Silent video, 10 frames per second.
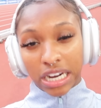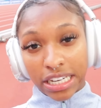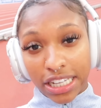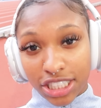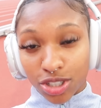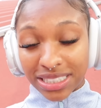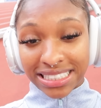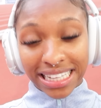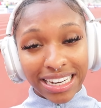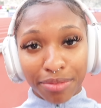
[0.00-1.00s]
right, y'all, so the
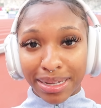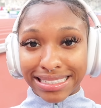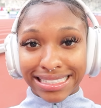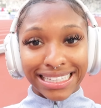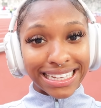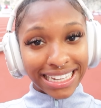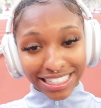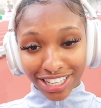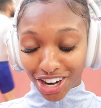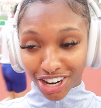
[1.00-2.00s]
stadium is
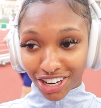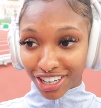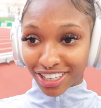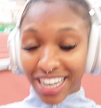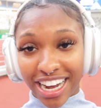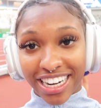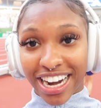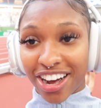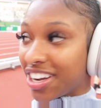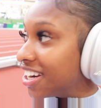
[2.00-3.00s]
lit, y'all. They got
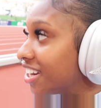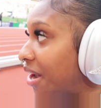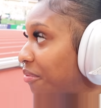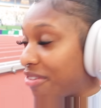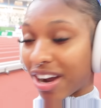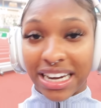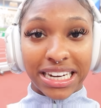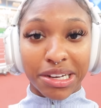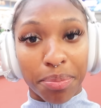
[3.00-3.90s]
it out here, like, we ready to